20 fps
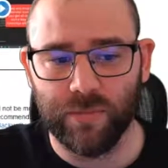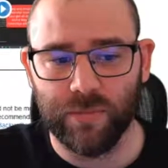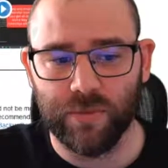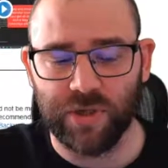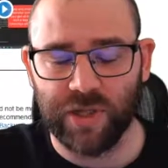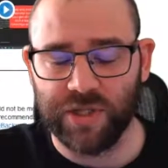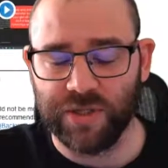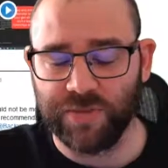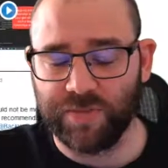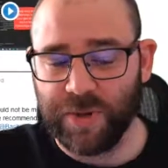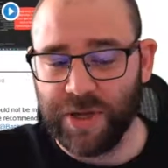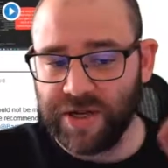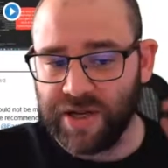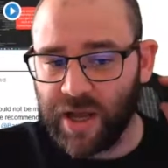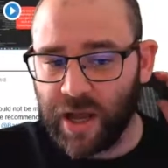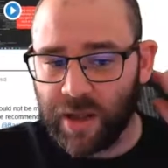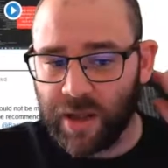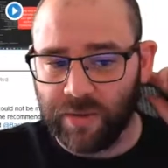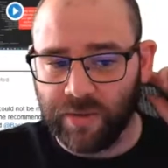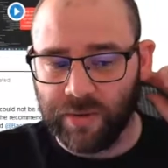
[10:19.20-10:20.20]
that has been
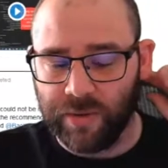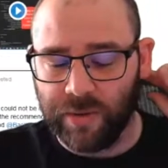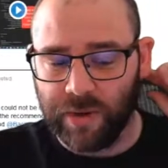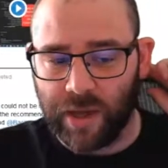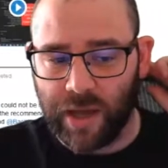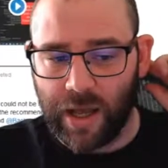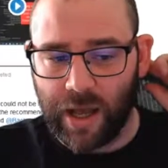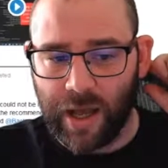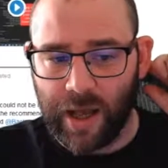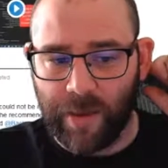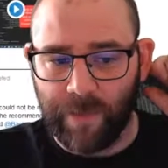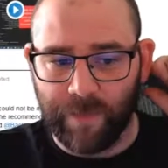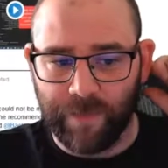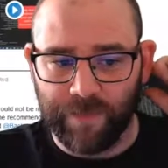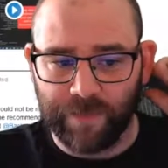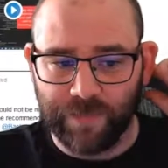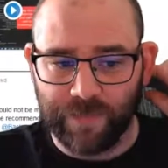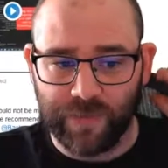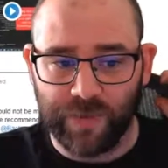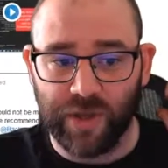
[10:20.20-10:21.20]
done
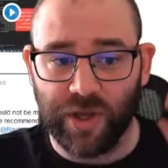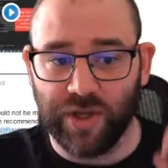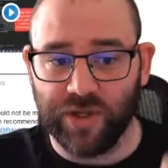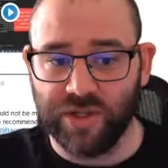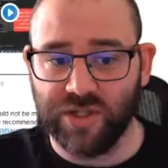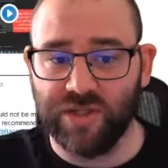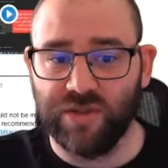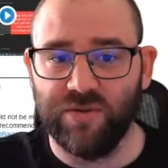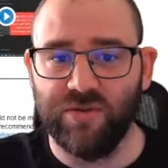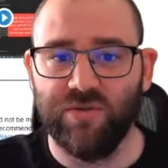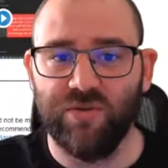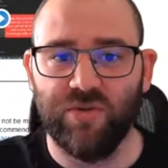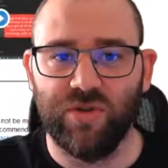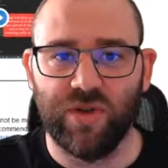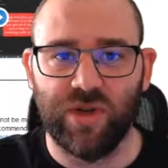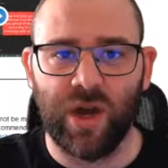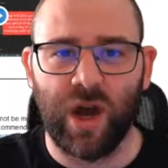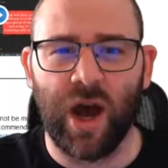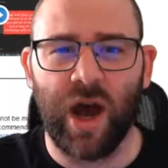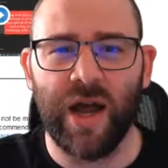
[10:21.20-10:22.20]
that
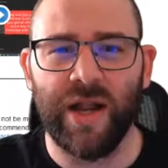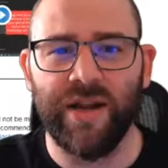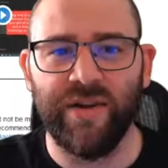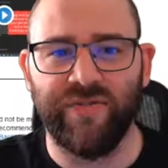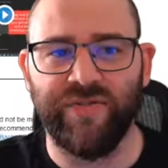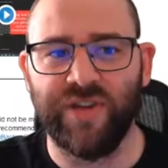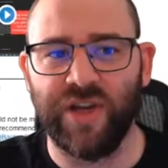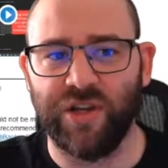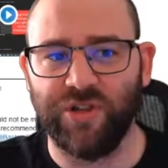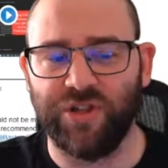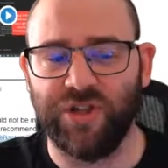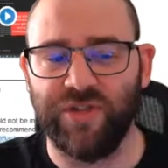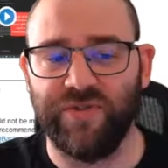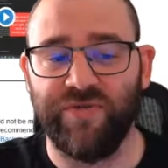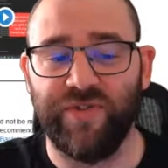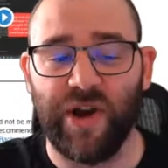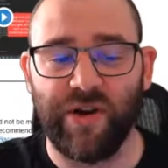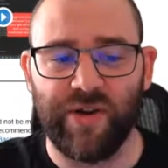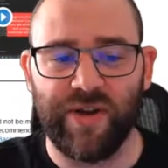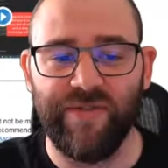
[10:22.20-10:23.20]
kind of touches
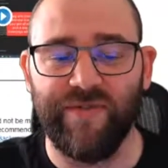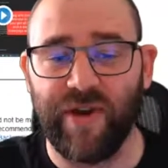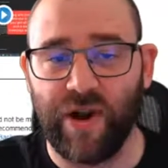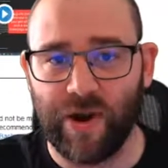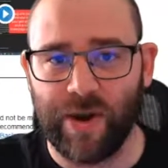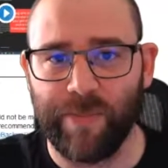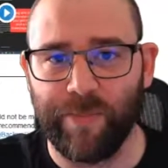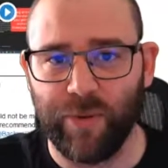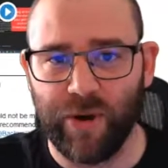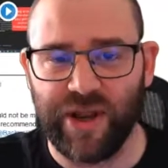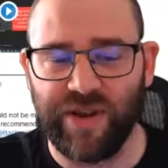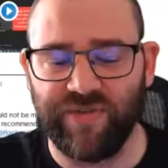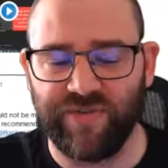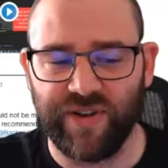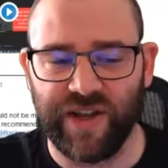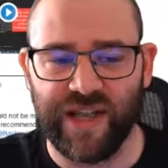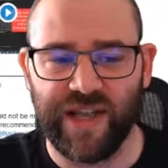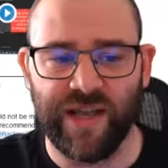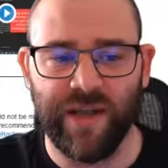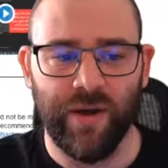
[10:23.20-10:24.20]
very, very
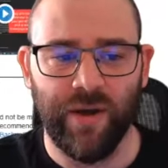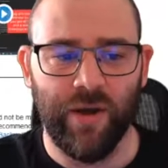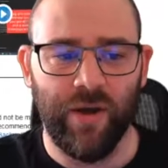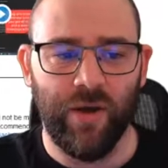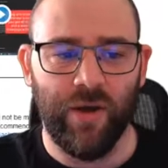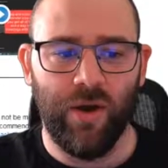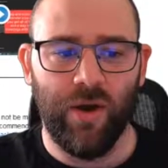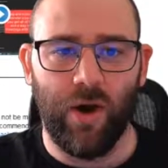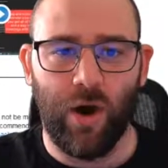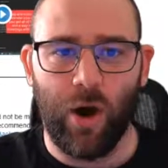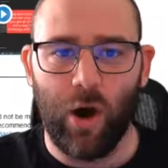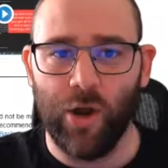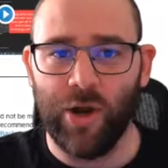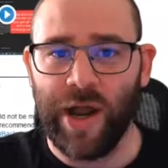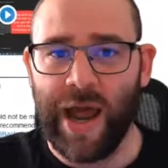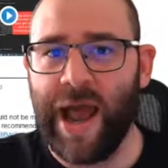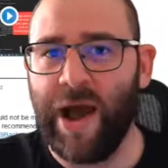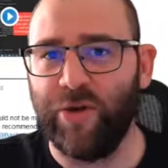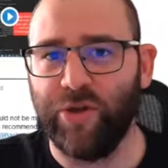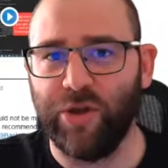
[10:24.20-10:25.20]
briefly on
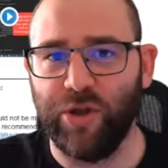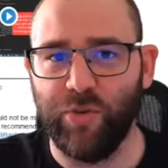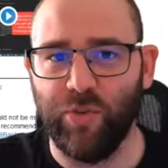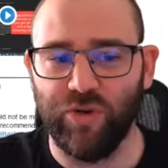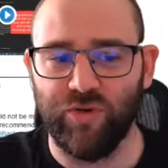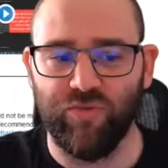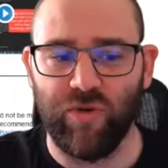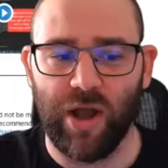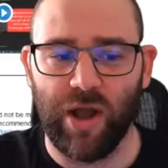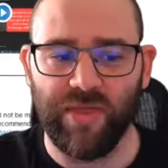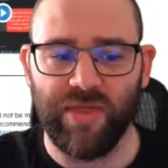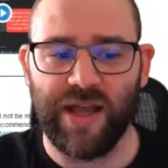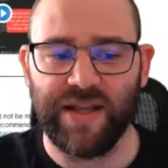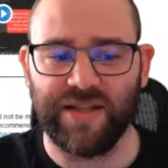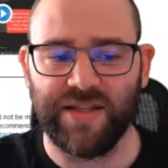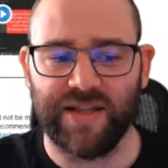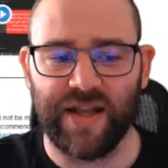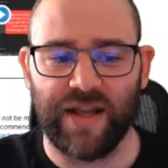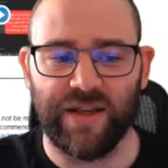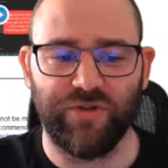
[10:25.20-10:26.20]
how you would run that
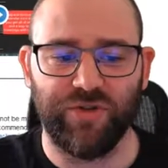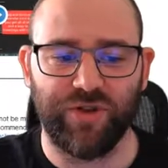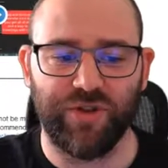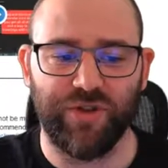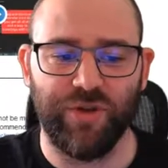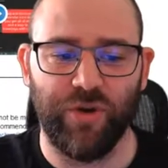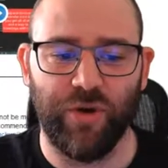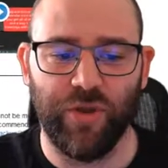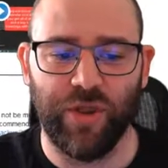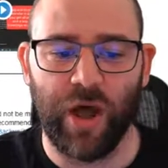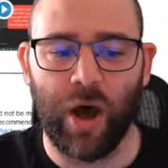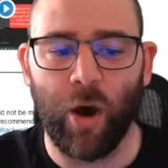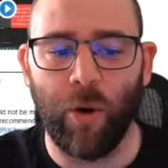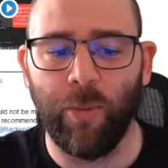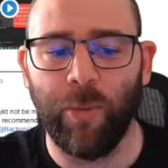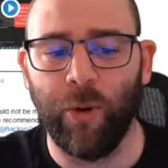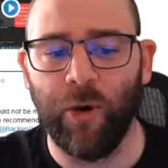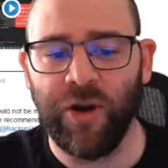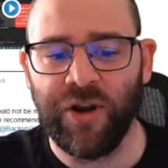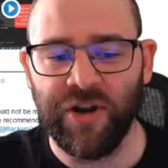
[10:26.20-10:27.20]
stage restore. The whole
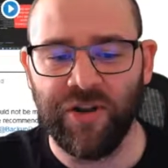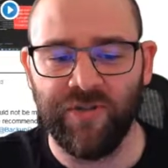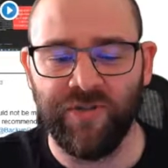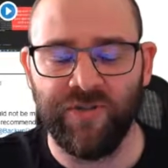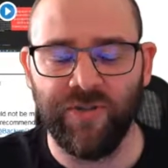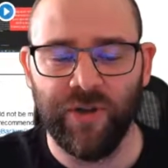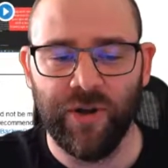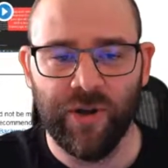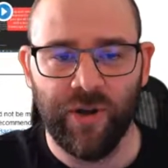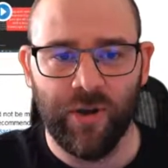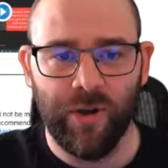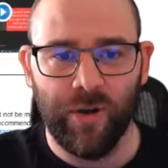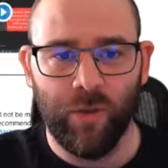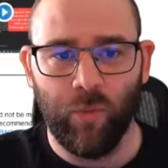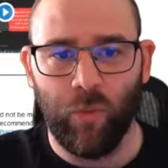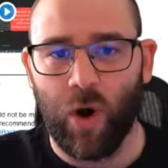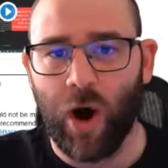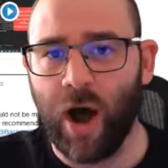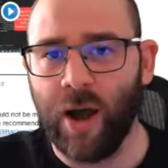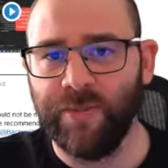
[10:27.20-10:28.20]
point of
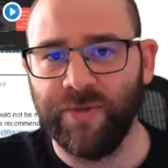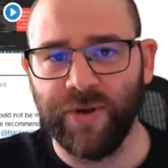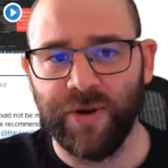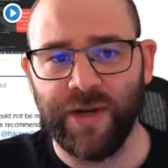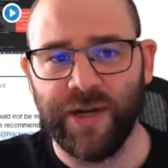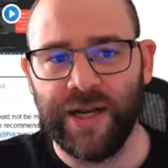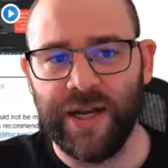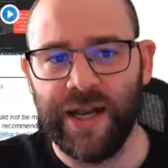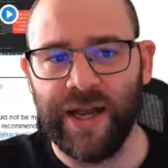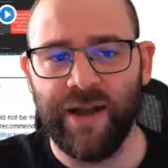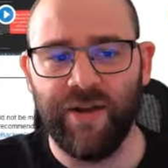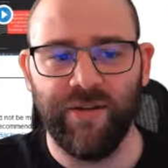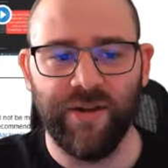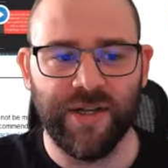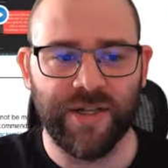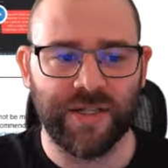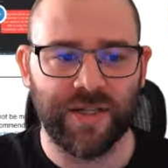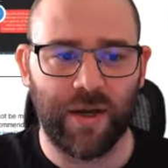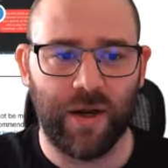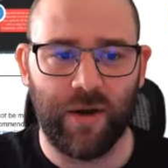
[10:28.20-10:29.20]
what I'm doing here
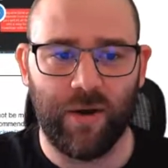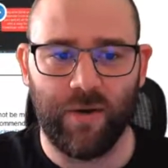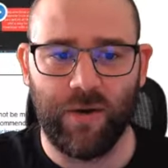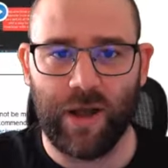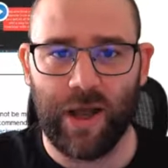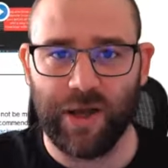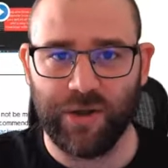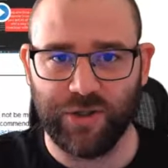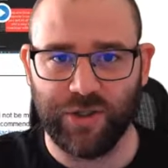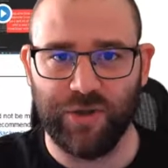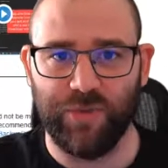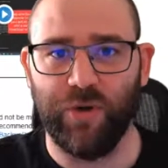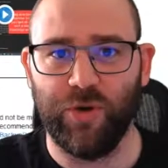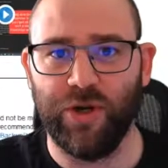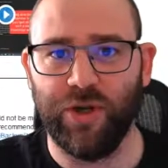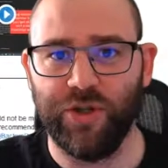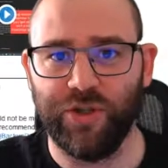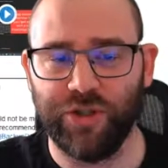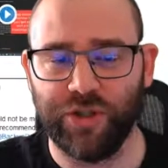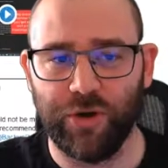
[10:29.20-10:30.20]
is I actually want
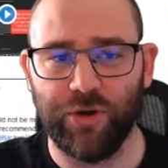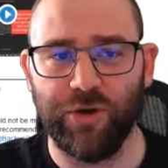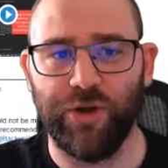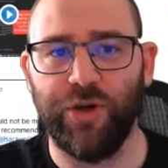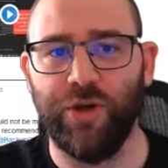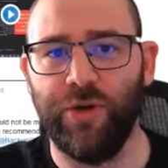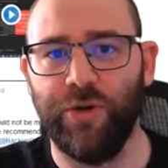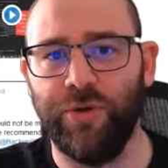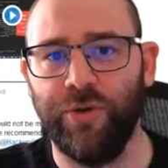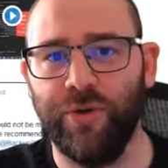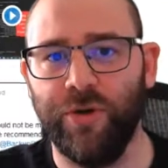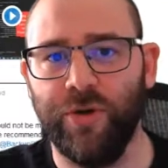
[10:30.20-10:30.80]
to show you